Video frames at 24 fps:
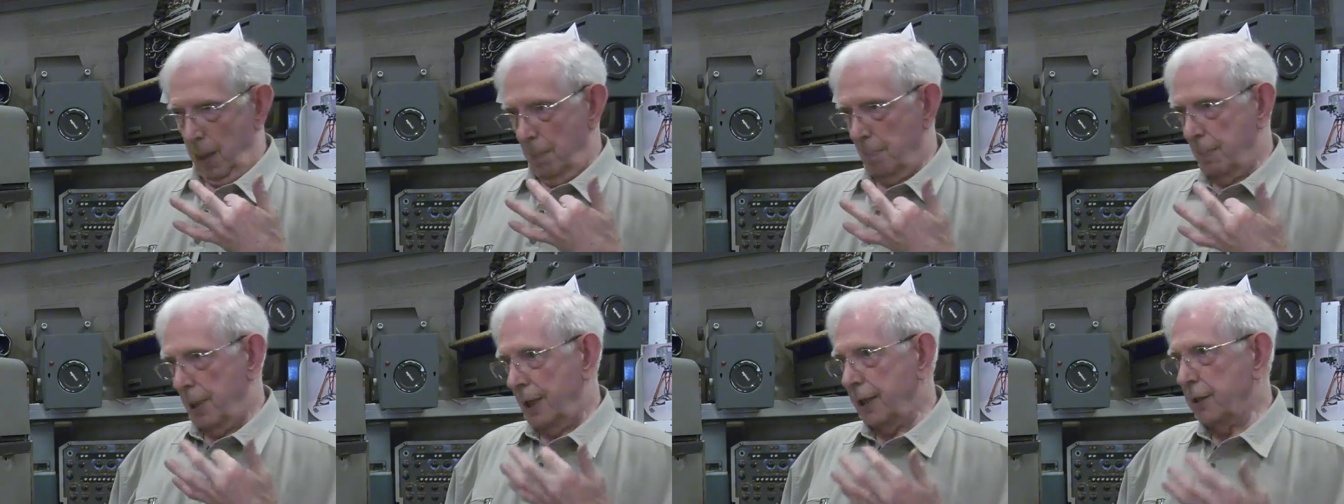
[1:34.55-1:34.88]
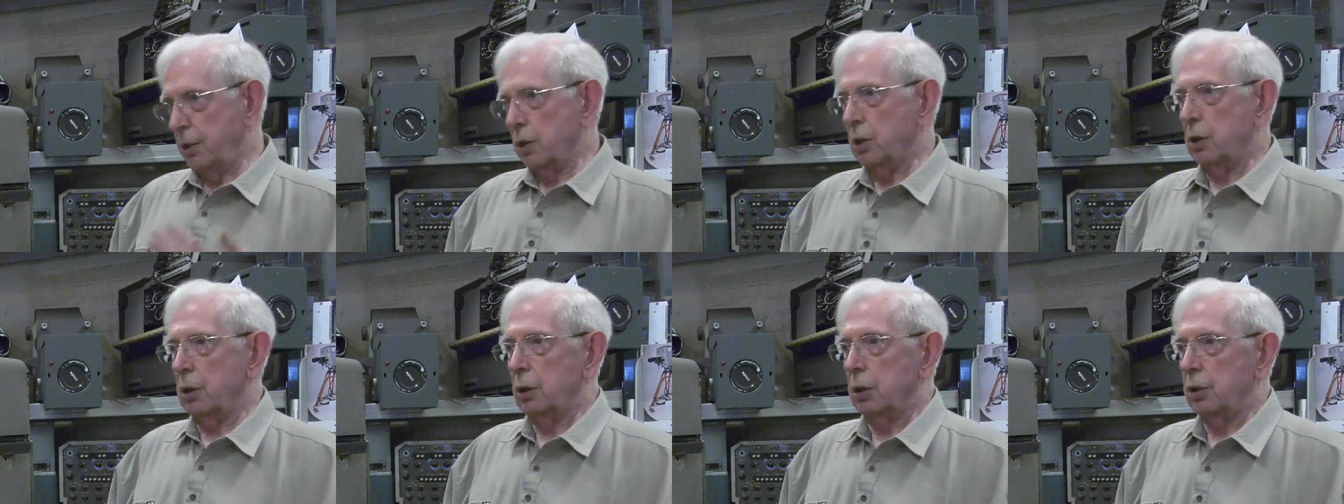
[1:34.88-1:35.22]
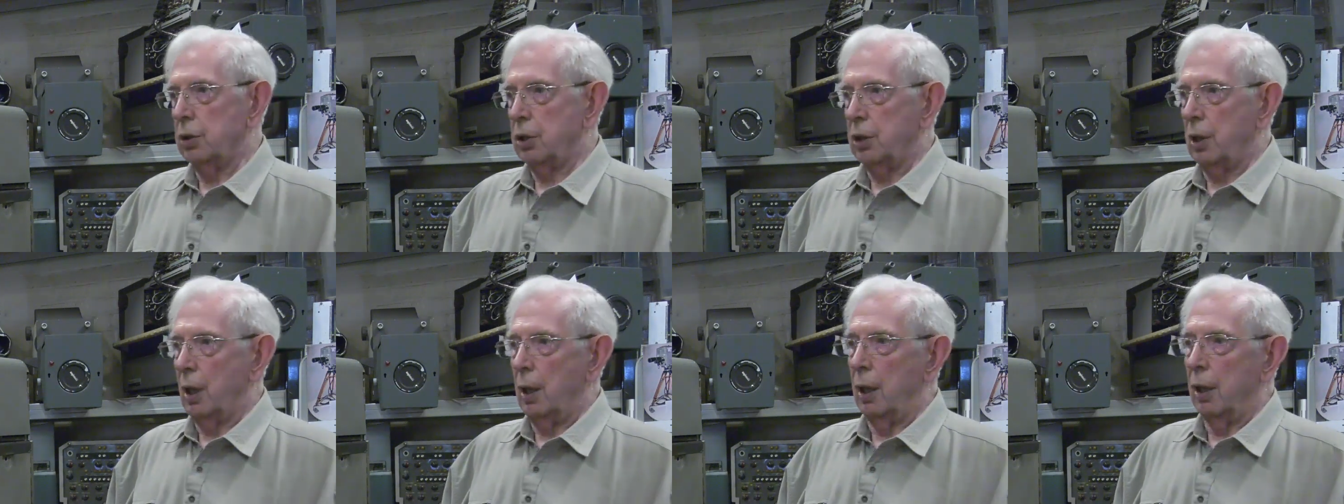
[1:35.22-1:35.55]
main
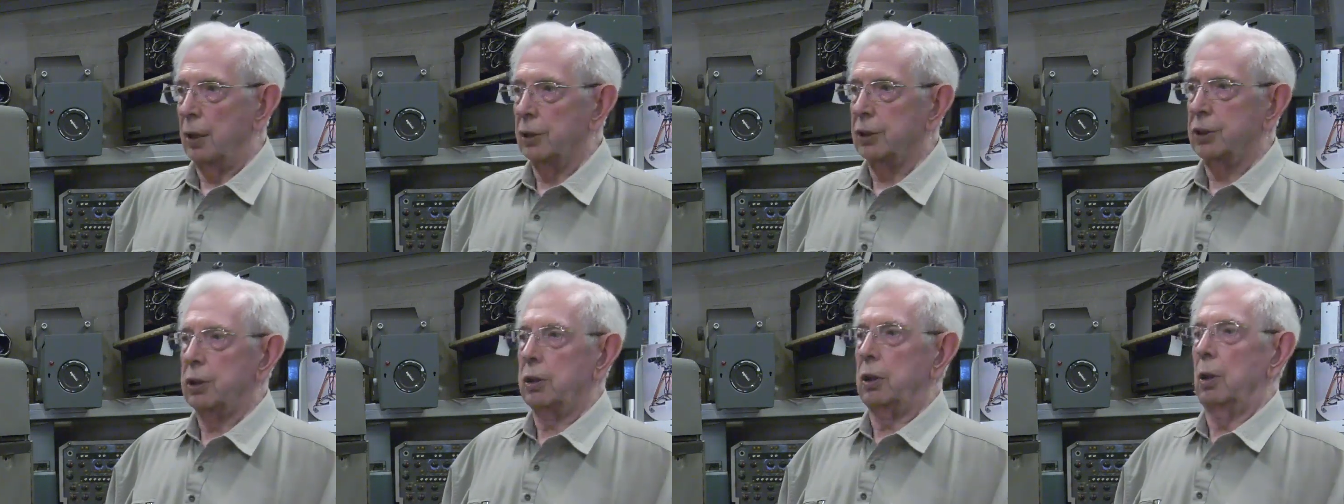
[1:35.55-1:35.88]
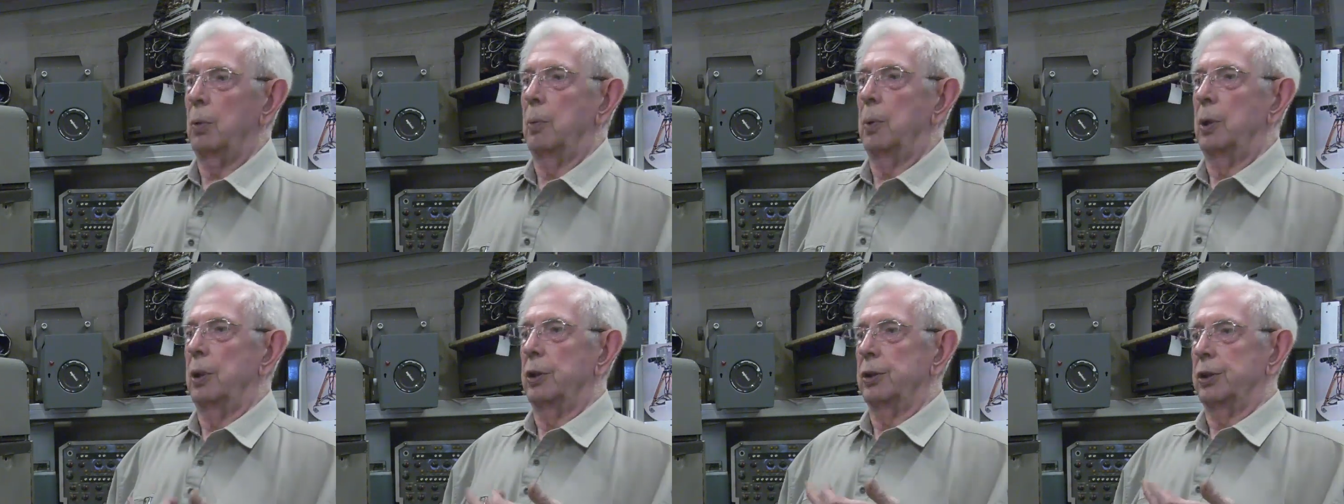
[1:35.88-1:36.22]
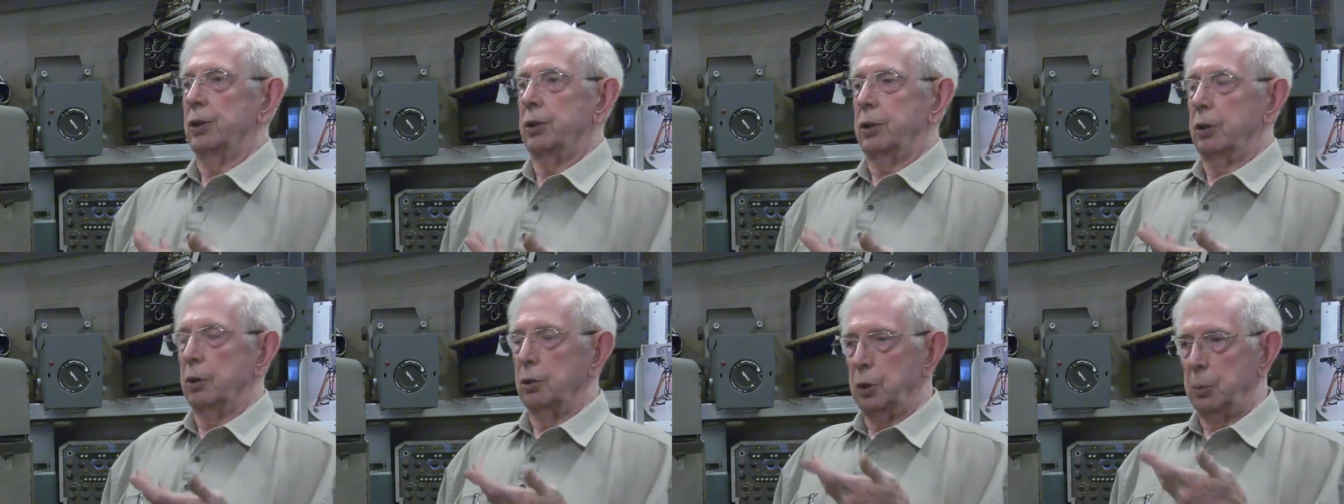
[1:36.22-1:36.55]
task
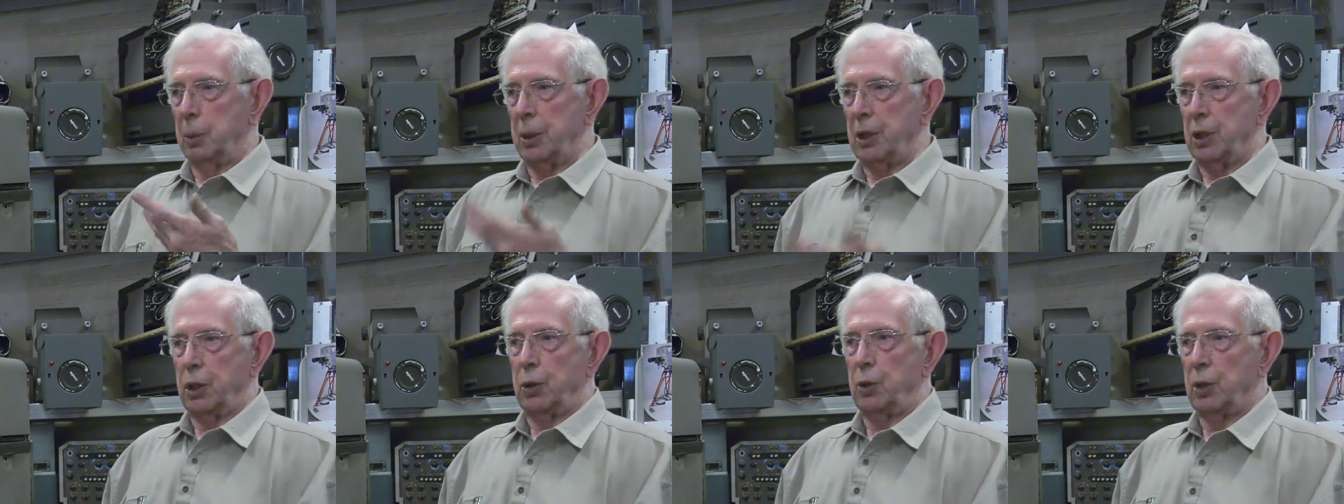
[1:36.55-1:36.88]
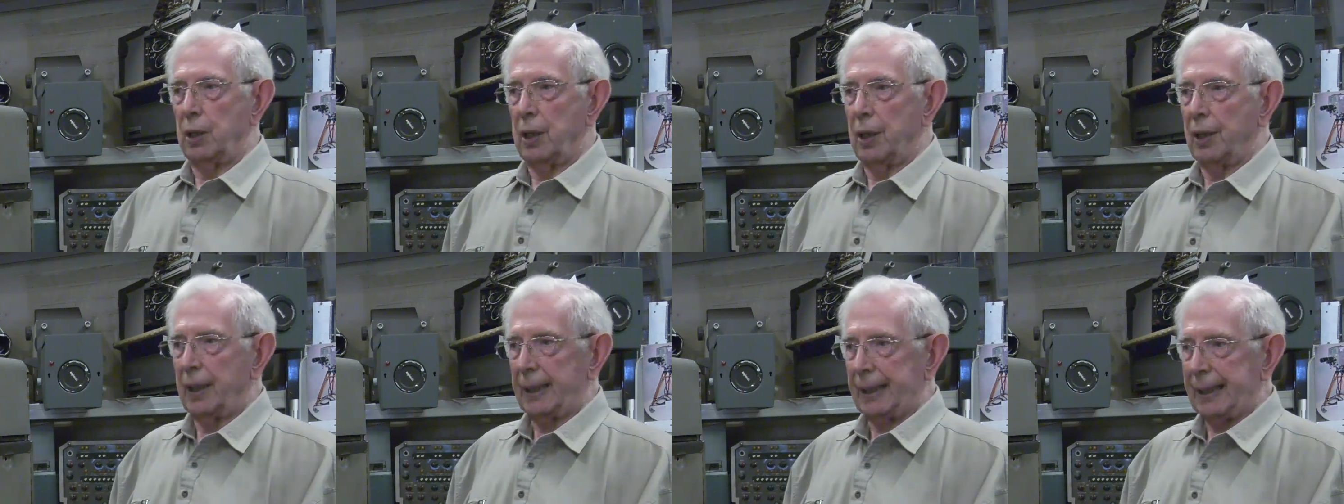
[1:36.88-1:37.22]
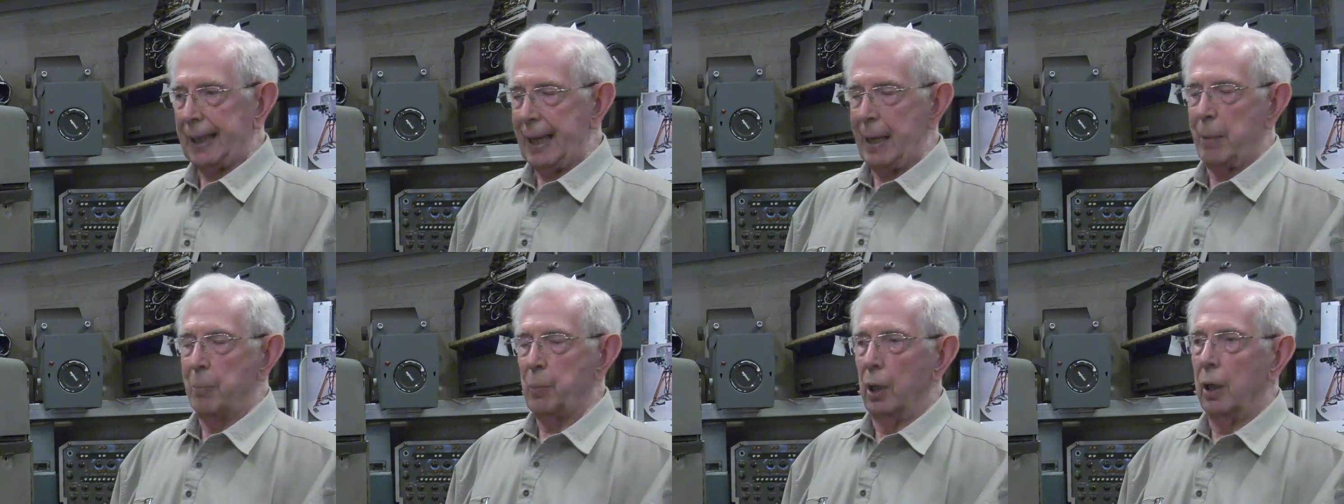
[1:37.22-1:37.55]
was to switch to another
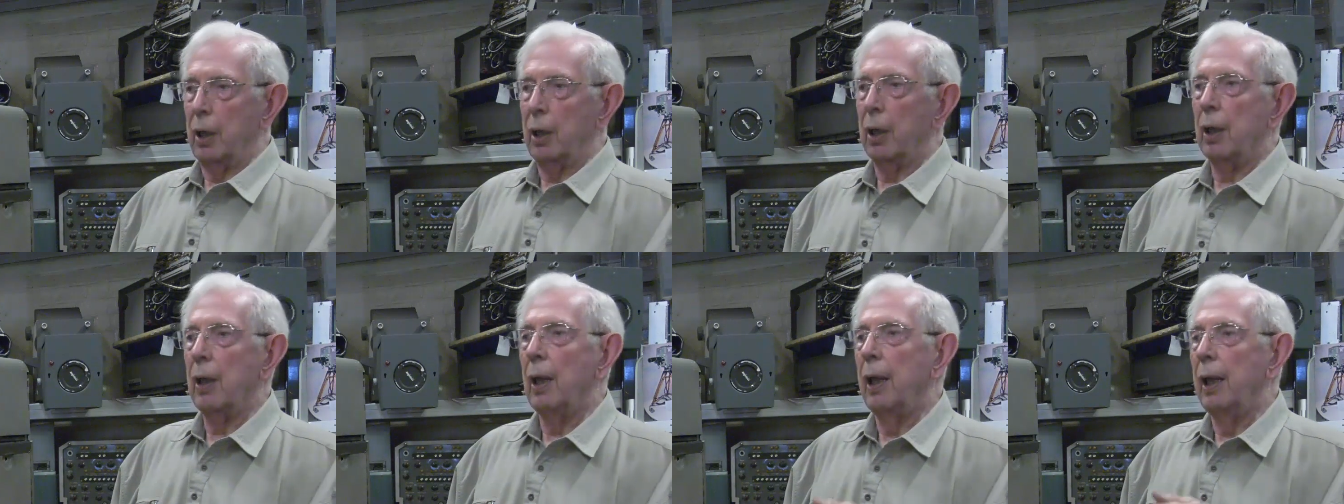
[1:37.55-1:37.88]
camera